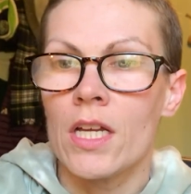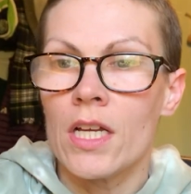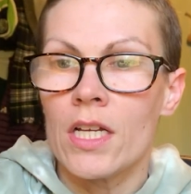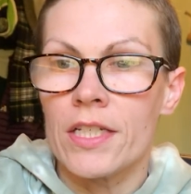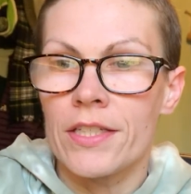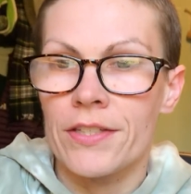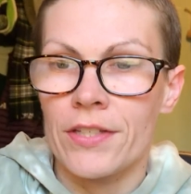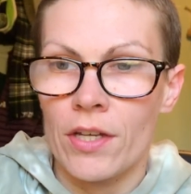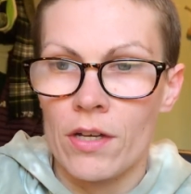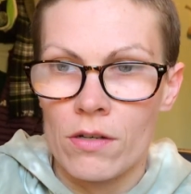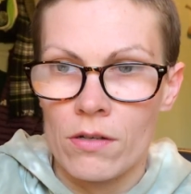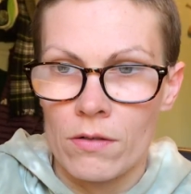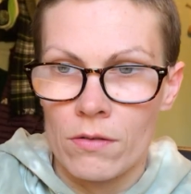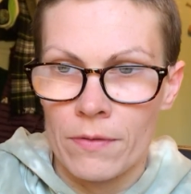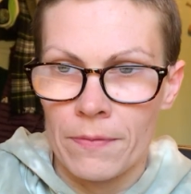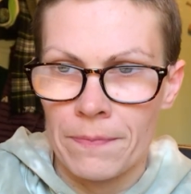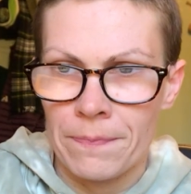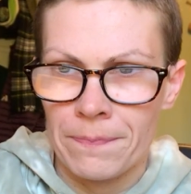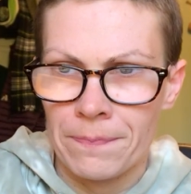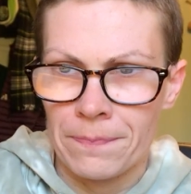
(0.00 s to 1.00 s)

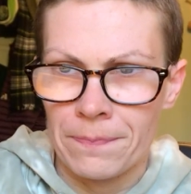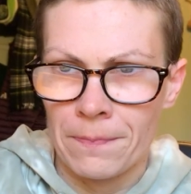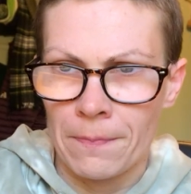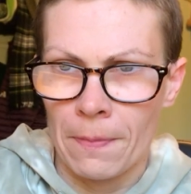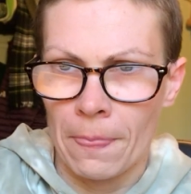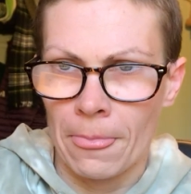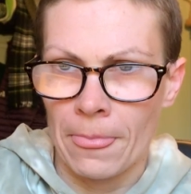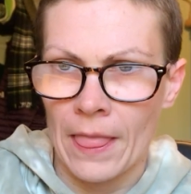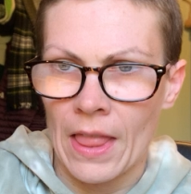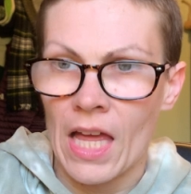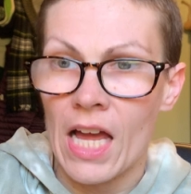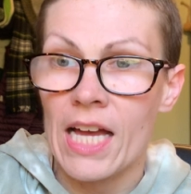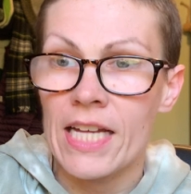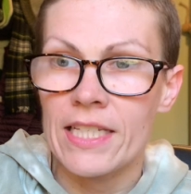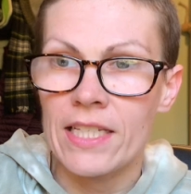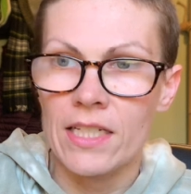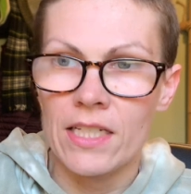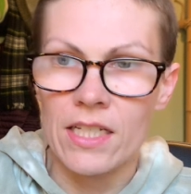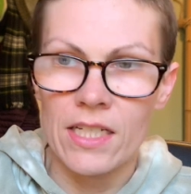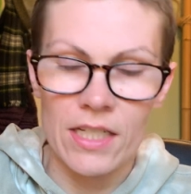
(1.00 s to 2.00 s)
So
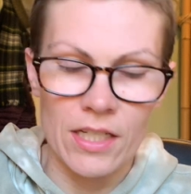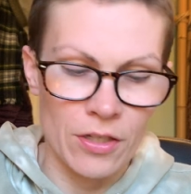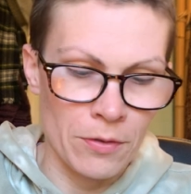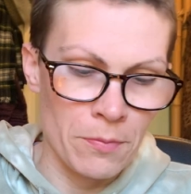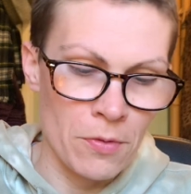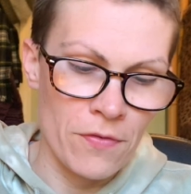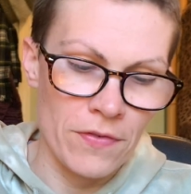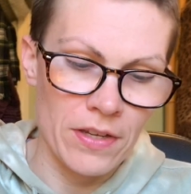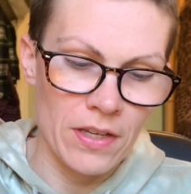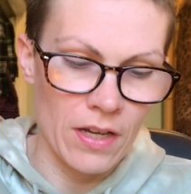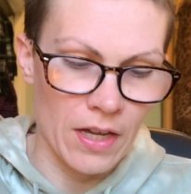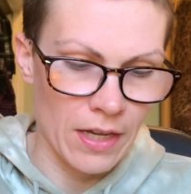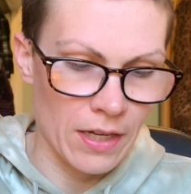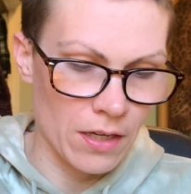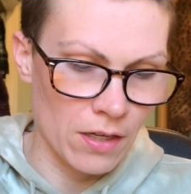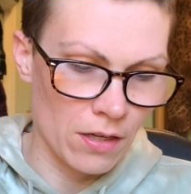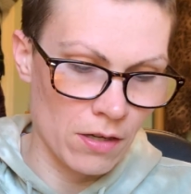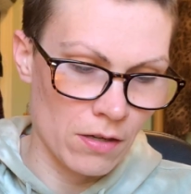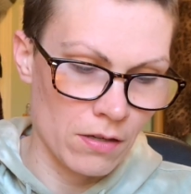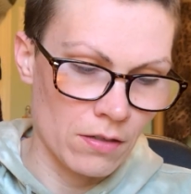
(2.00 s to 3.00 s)
it's a good movie.
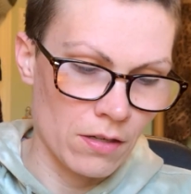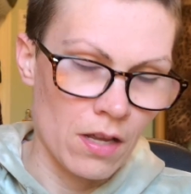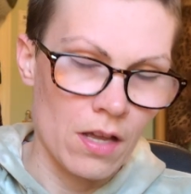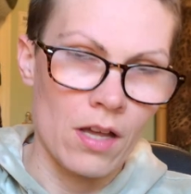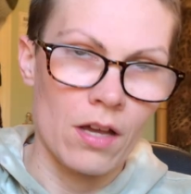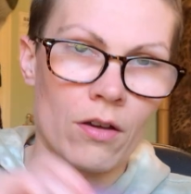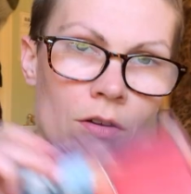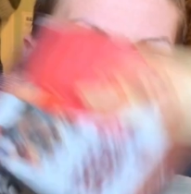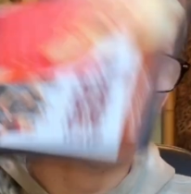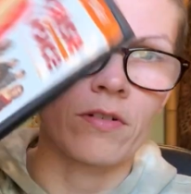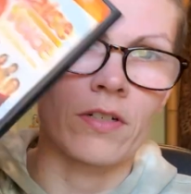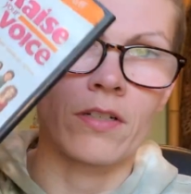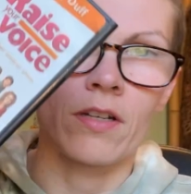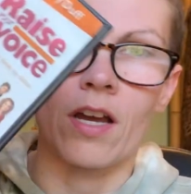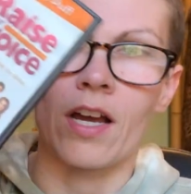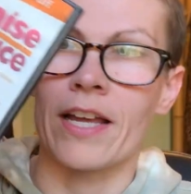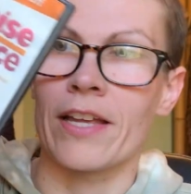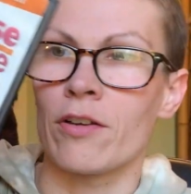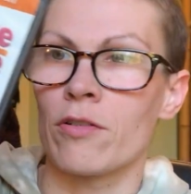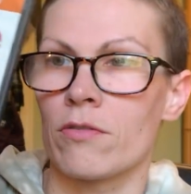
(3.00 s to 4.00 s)
I own
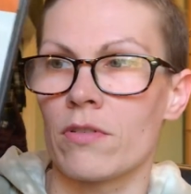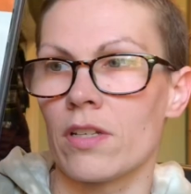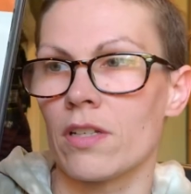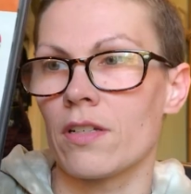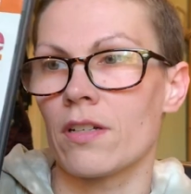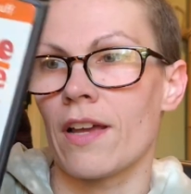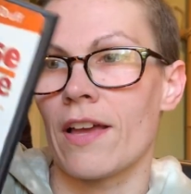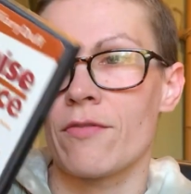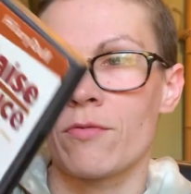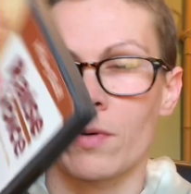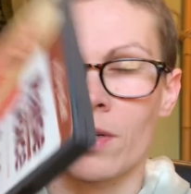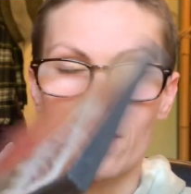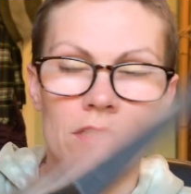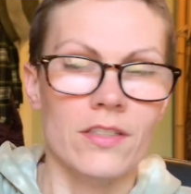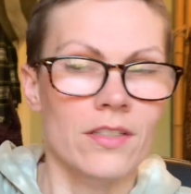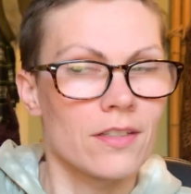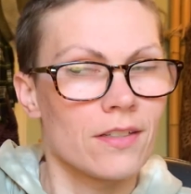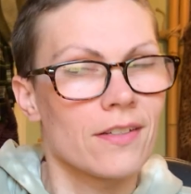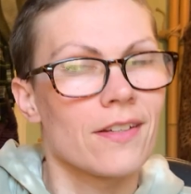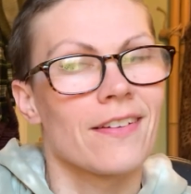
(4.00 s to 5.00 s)
it. I've
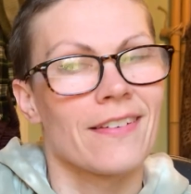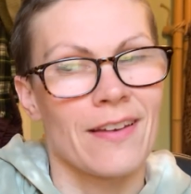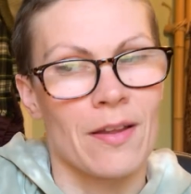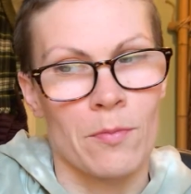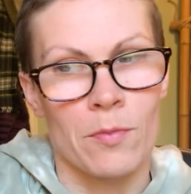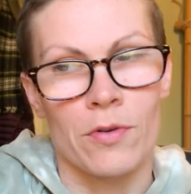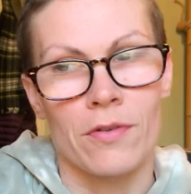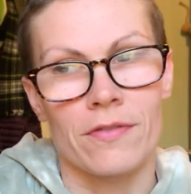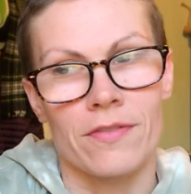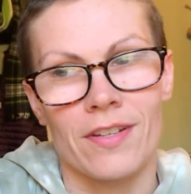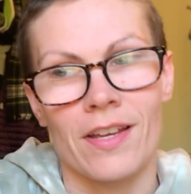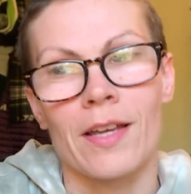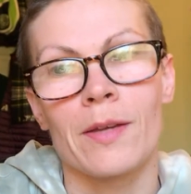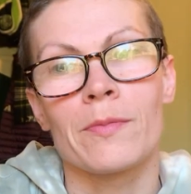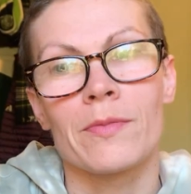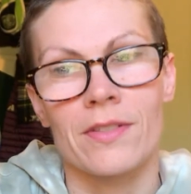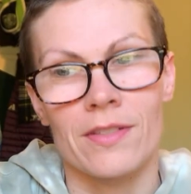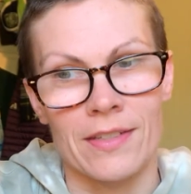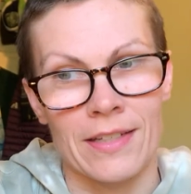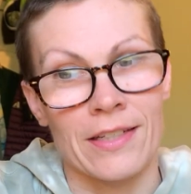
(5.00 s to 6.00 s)
watched it a number of
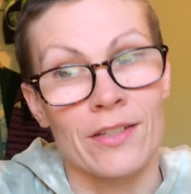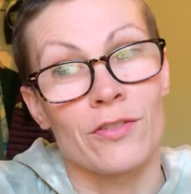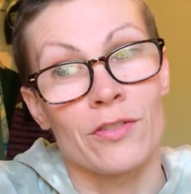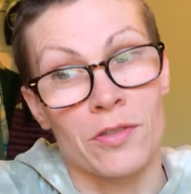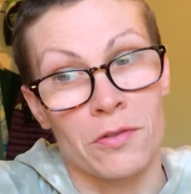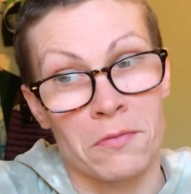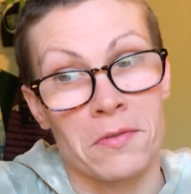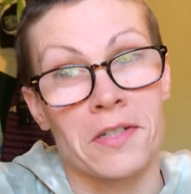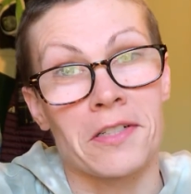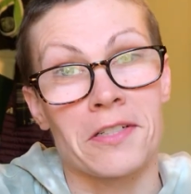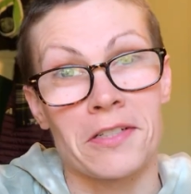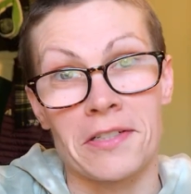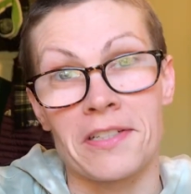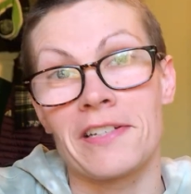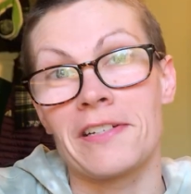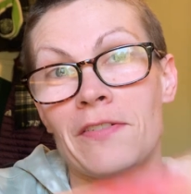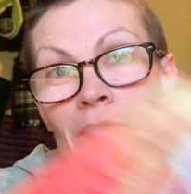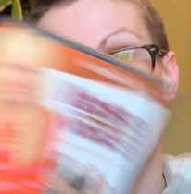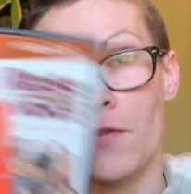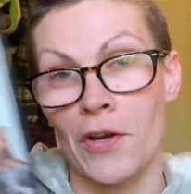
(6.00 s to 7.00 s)
times. I used to watch
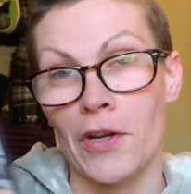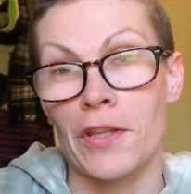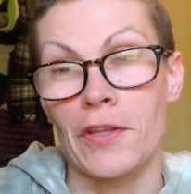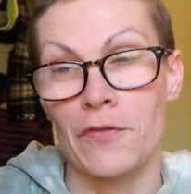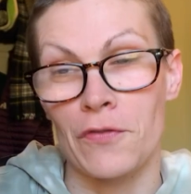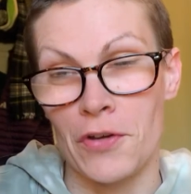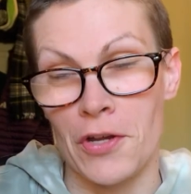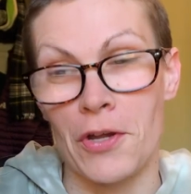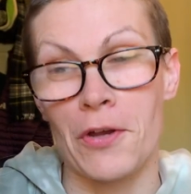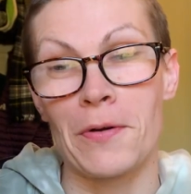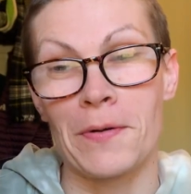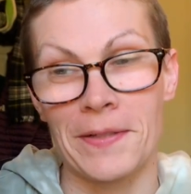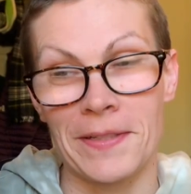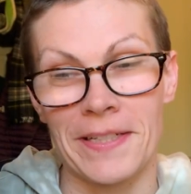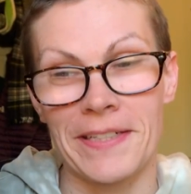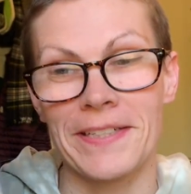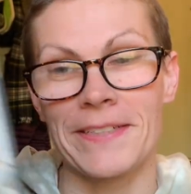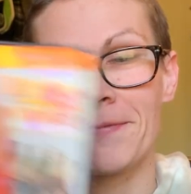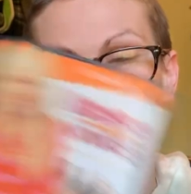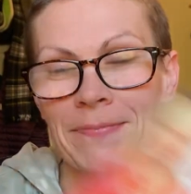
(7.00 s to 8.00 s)
it fairly
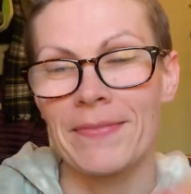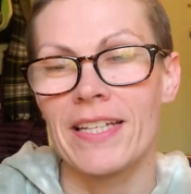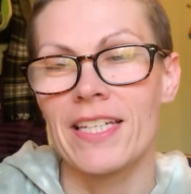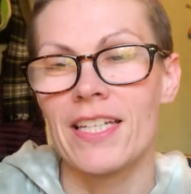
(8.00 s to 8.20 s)
frequently.